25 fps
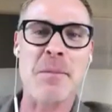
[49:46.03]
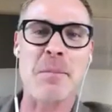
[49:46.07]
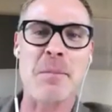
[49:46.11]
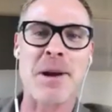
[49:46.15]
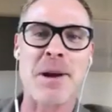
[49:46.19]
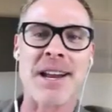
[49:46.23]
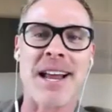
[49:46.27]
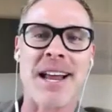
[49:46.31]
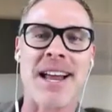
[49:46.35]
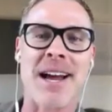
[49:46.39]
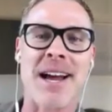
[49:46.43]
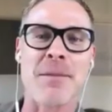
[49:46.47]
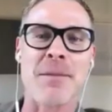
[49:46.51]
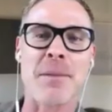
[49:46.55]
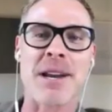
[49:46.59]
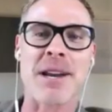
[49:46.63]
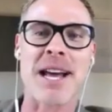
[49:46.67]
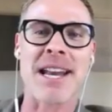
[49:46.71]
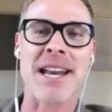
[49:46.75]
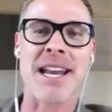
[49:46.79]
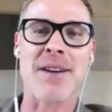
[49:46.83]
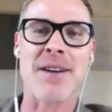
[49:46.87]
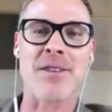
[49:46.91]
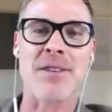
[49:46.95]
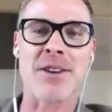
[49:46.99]
I
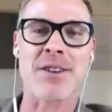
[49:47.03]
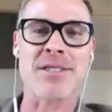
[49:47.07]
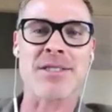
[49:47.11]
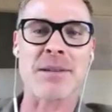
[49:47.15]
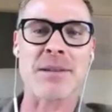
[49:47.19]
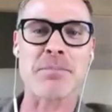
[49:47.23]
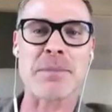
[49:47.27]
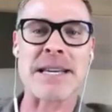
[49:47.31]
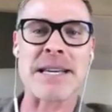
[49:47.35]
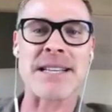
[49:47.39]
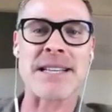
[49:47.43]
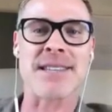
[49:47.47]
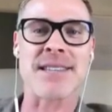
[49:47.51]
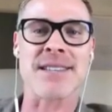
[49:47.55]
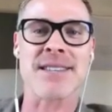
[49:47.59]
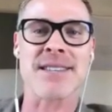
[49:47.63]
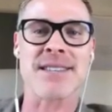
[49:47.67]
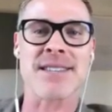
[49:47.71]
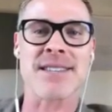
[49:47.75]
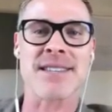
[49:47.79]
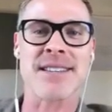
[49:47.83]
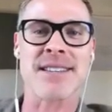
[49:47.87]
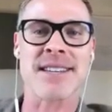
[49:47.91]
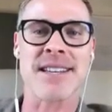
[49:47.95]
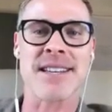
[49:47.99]
love it because it
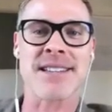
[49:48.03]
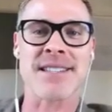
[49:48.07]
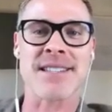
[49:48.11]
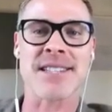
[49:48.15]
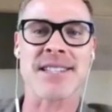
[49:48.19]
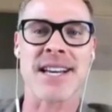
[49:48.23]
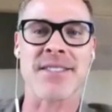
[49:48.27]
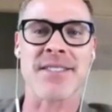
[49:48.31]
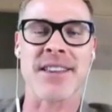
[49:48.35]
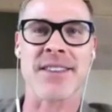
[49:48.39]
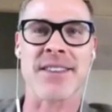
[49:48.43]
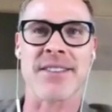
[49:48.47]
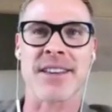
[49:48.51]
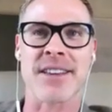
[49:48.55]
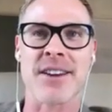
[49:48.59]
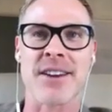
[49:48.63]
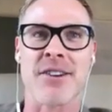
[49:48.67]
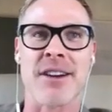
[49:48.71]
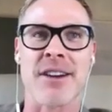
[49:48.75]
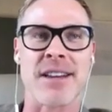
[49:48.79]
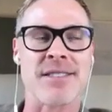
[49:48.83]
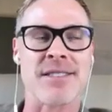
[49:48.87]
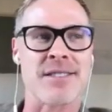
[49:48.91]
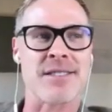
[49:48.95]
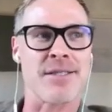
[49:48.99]
means it's like the
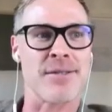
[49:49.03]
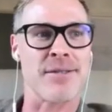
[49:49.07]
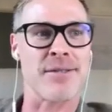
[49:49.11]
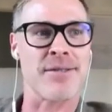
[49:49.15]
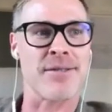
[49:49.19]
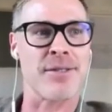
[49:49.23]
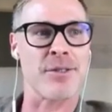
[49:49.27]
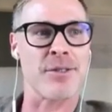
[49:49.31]
crux of